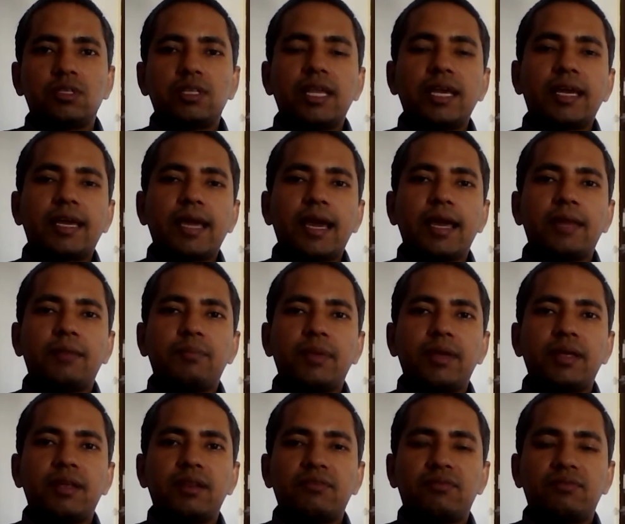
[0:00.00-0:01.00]
They
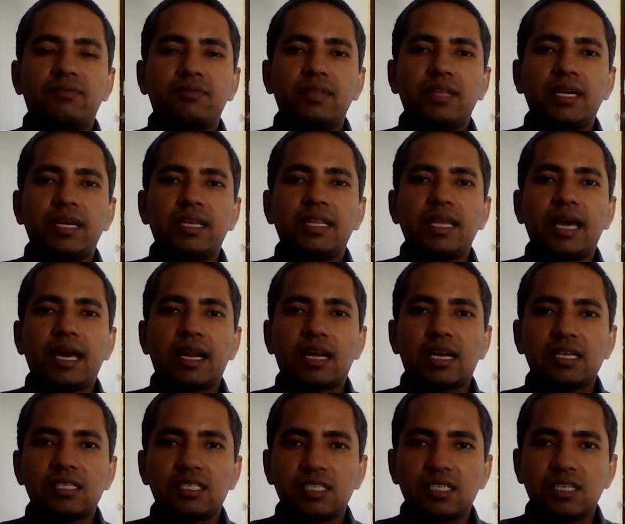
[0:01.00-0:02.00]
are
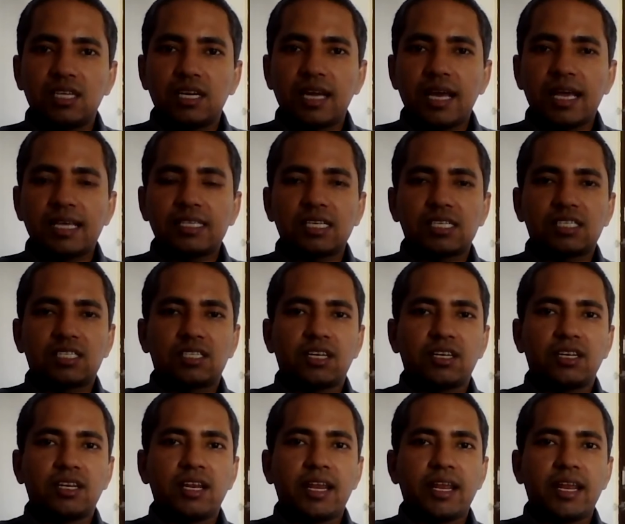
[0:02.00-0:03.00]
considered as
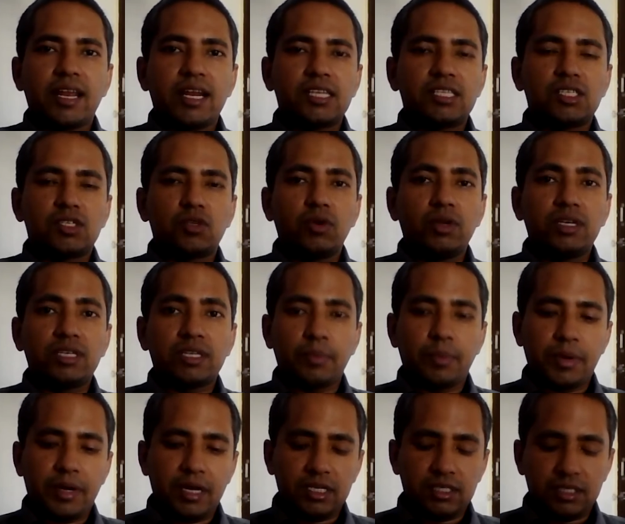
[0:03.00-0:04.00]
external aids to
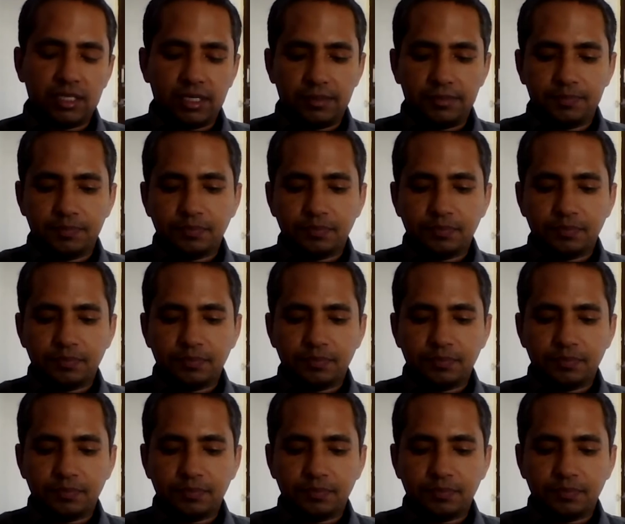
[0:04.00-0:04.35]
interpretation.